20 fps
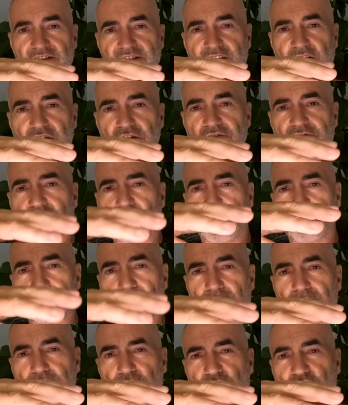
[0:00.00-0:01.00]
So you've
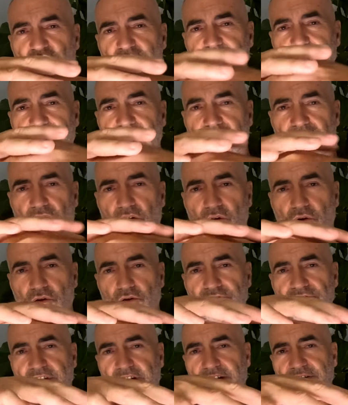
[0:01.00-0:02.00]
got movement in
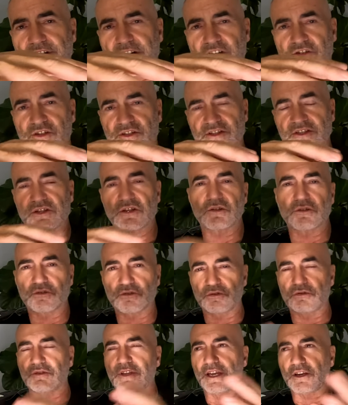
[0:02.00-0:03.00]
all directions to,